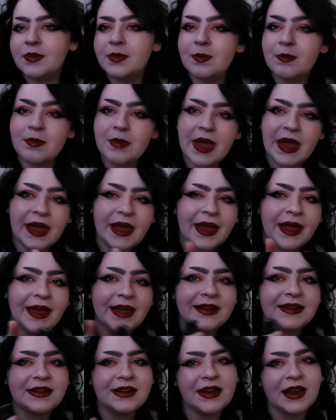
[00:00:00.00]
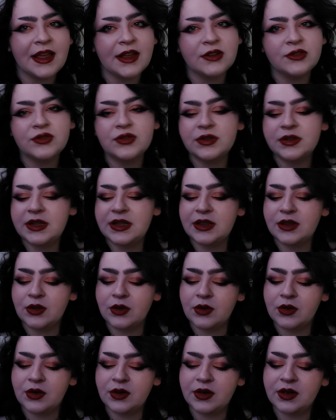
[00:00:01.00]
matte, naturally
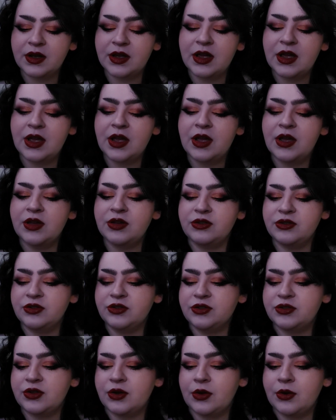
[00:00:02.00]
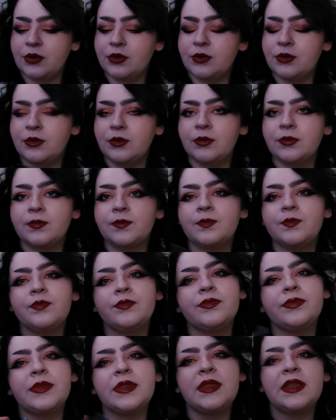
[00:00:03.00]
look. So
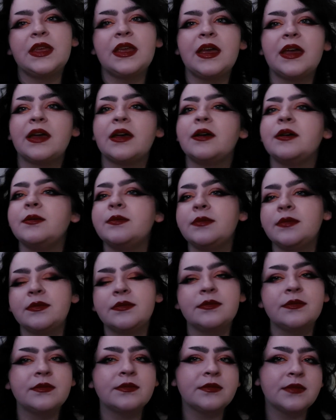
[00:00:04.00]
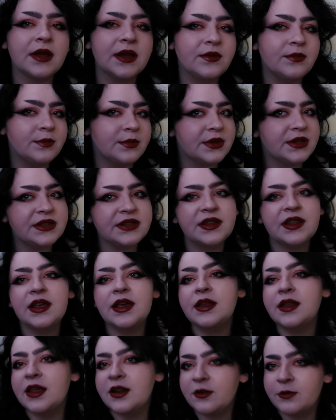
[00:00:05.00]
yeah, I've been seeing
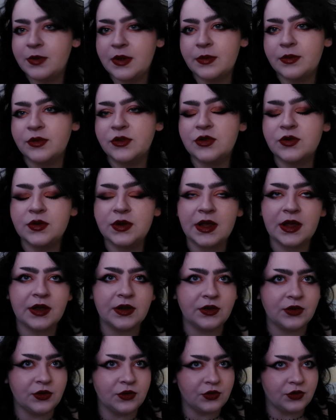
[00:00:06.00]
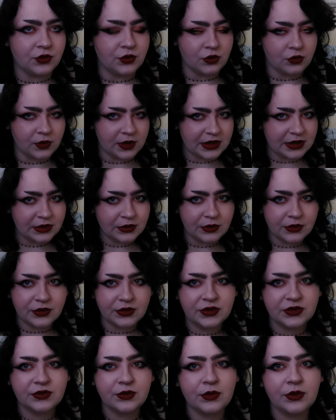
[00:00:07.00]
a lot of people do like dewy
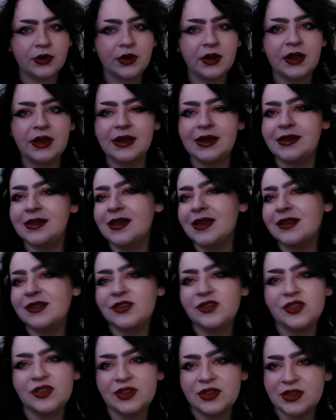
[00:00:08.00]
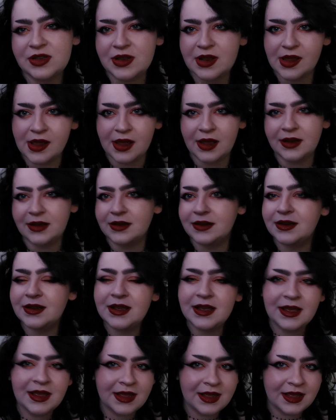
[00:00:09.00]
looks for it, and that's just not
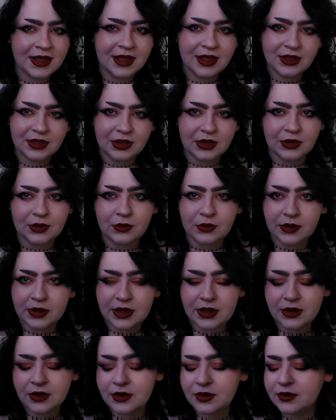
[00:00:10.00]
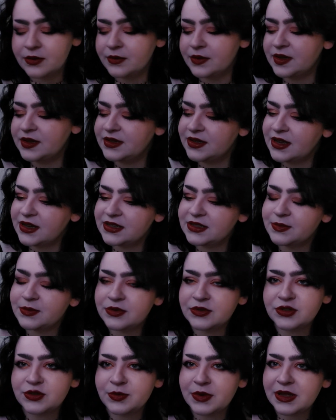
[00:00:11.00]
the look here. It's kind of
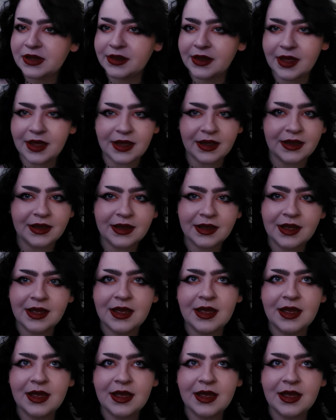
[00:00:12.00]
supposed to be like